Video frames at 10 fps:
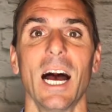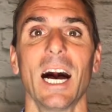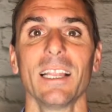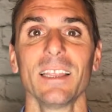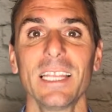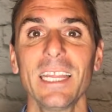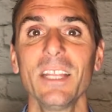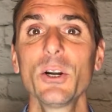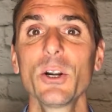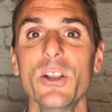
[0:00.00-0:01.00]
A
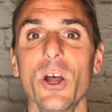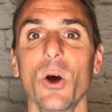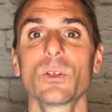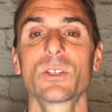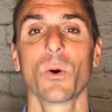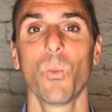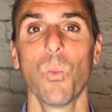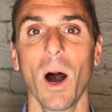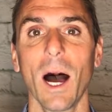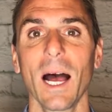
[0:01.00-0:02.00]
leader knows the
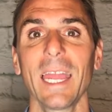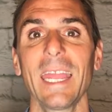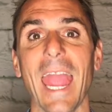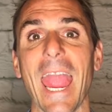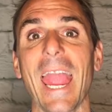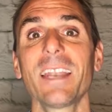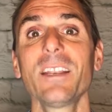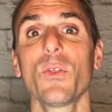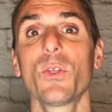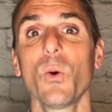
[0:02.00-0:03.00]
why and
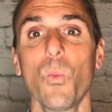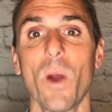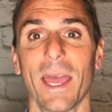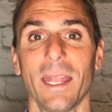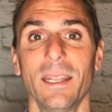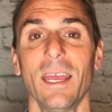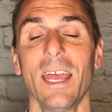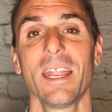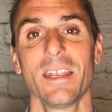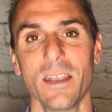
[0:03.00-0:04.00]
the when,
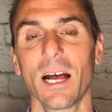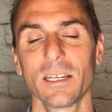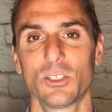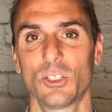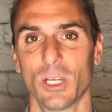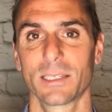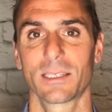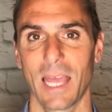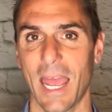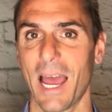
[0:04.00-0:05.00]
not
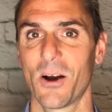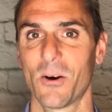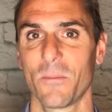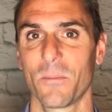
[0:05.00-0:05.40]
just the how.